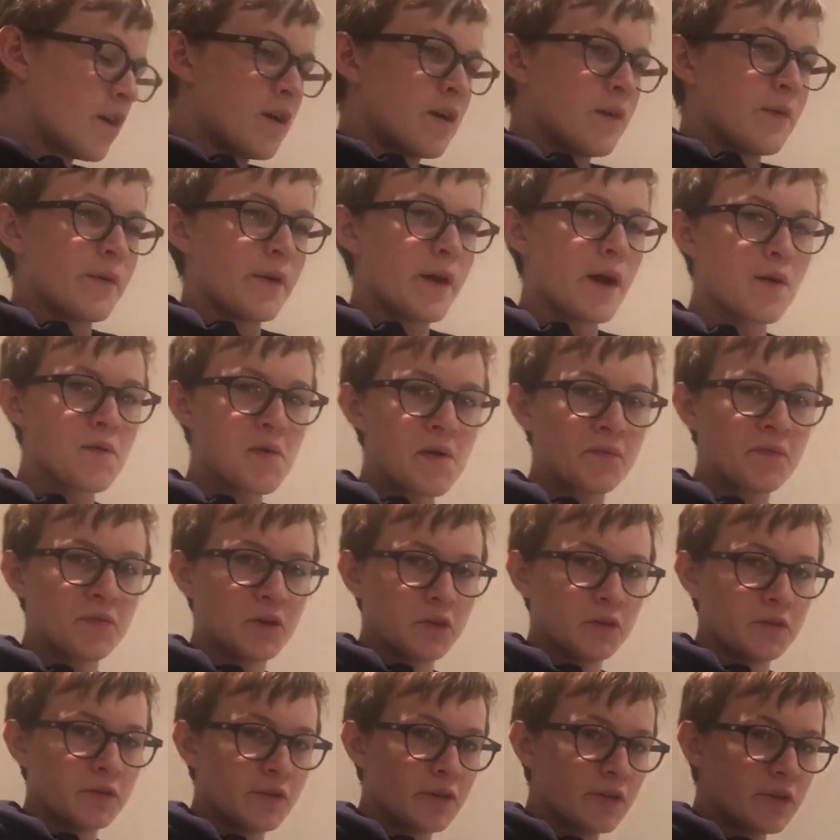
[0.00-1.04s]
However,
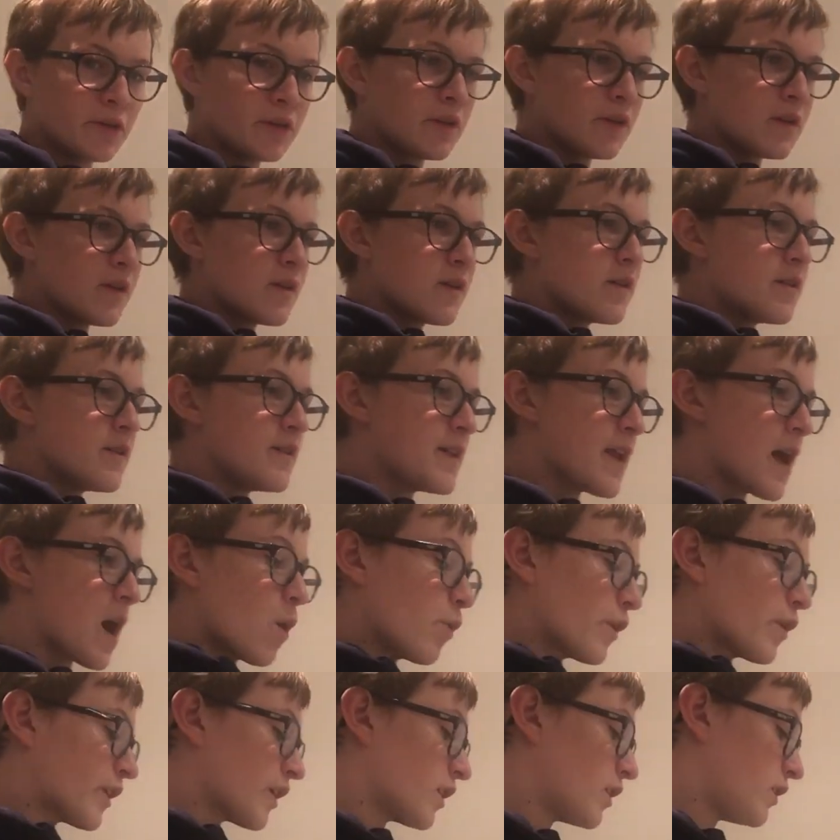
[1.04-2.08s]
now
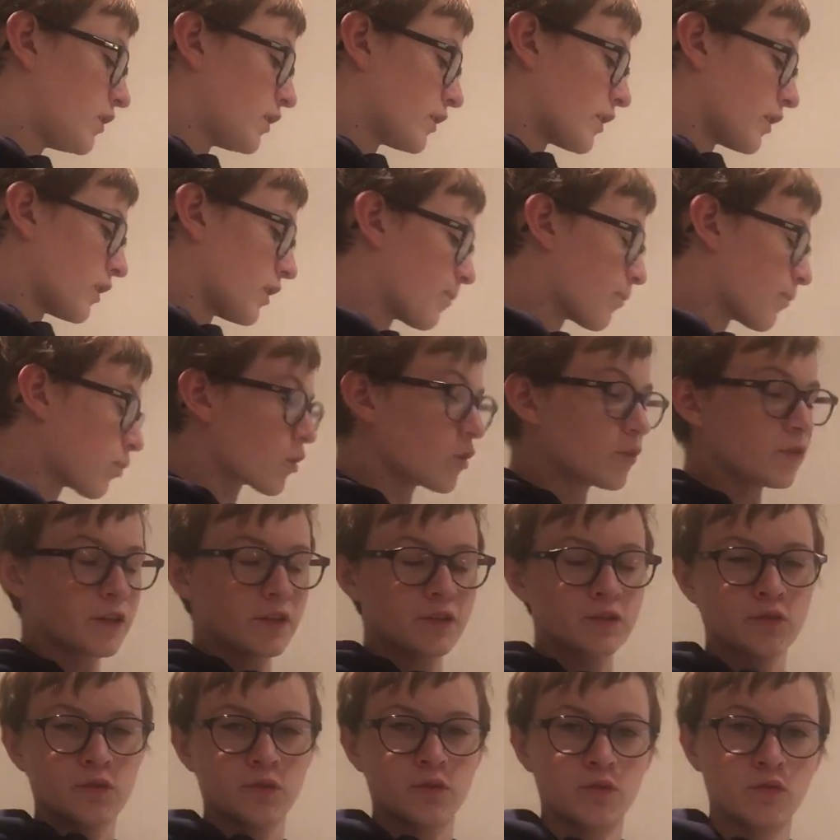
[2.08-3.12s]
we're going to look at the
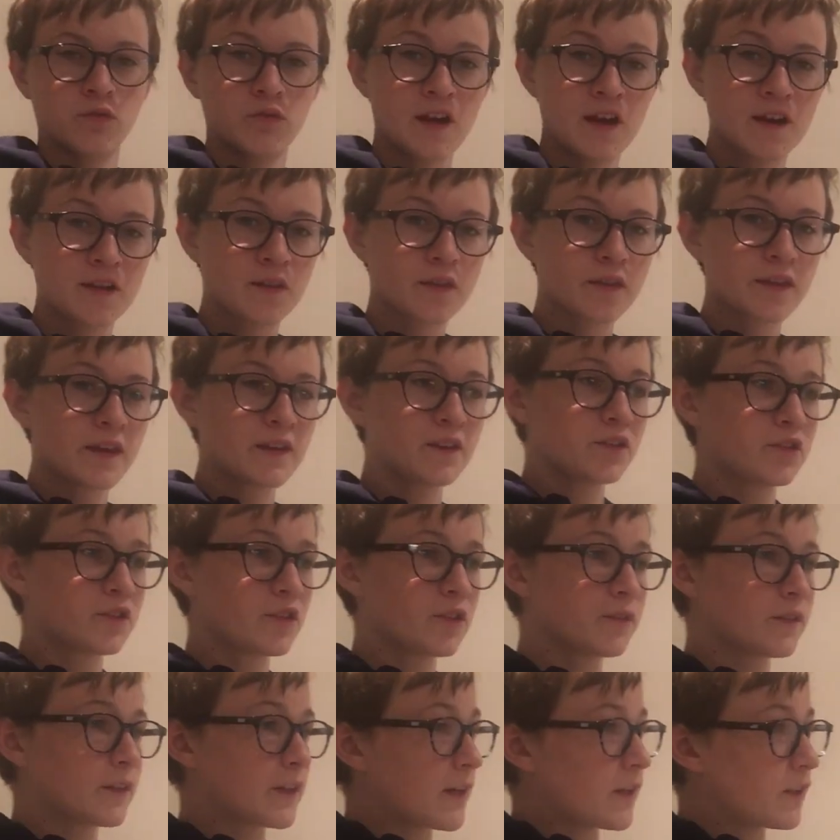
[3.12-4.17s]
product rule, and things
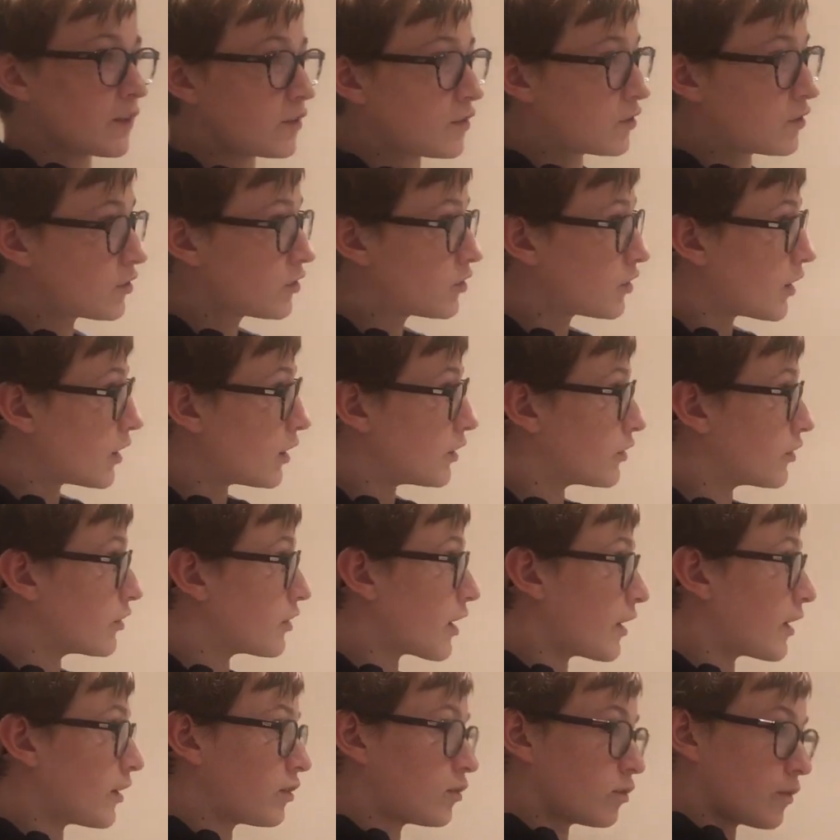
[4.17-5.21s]
don't get as
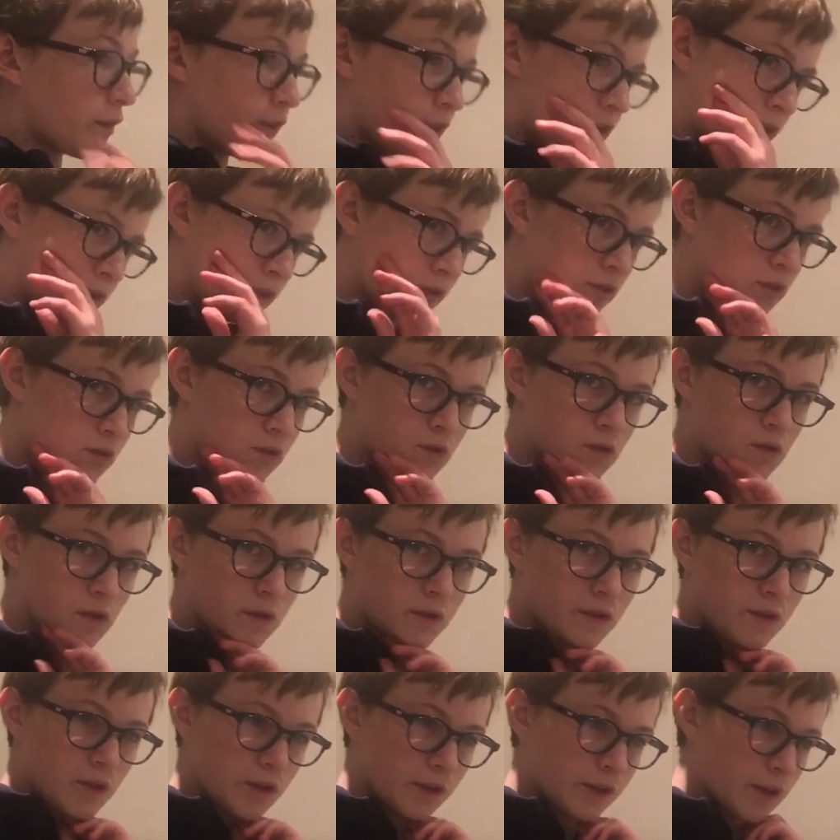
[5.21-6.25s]
nice when you
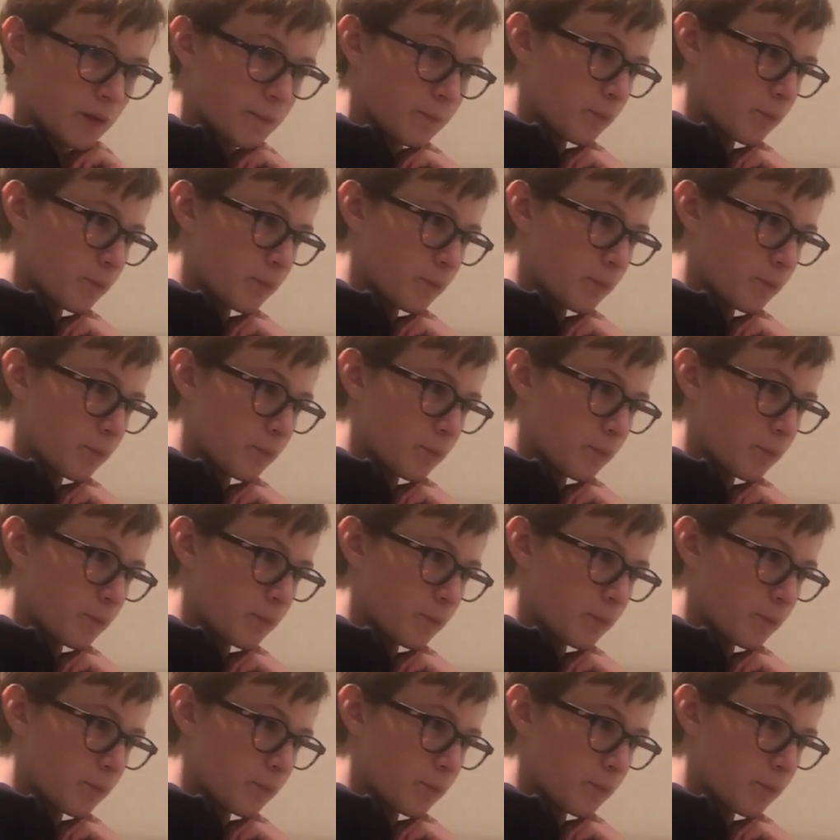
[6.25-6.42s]
look at